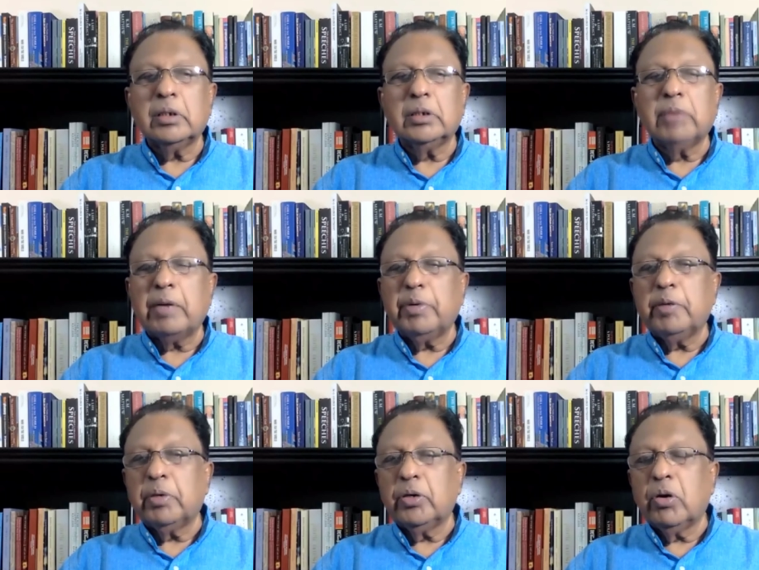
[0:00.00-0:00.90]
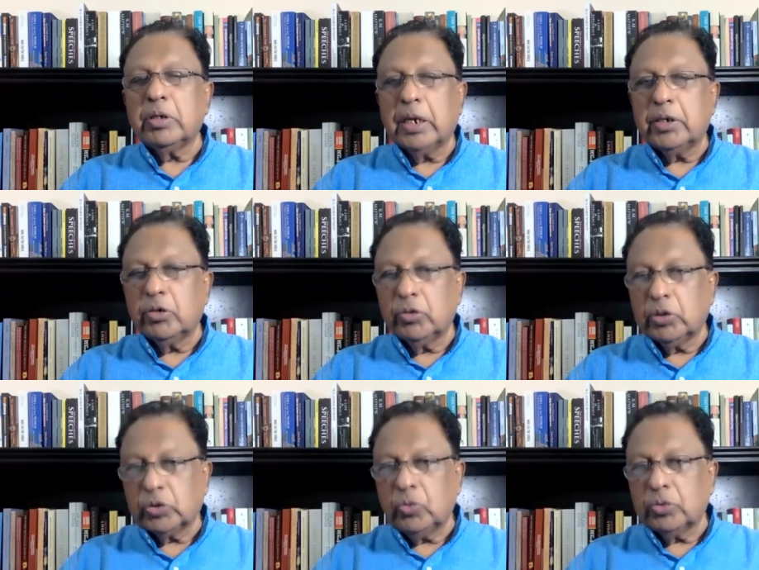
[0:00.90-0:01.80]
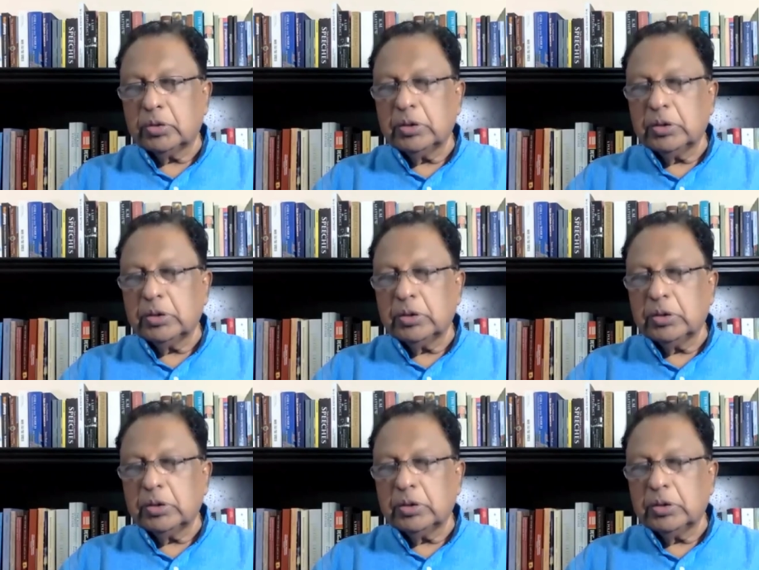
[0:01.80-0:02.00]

these bad people don't get into the schools.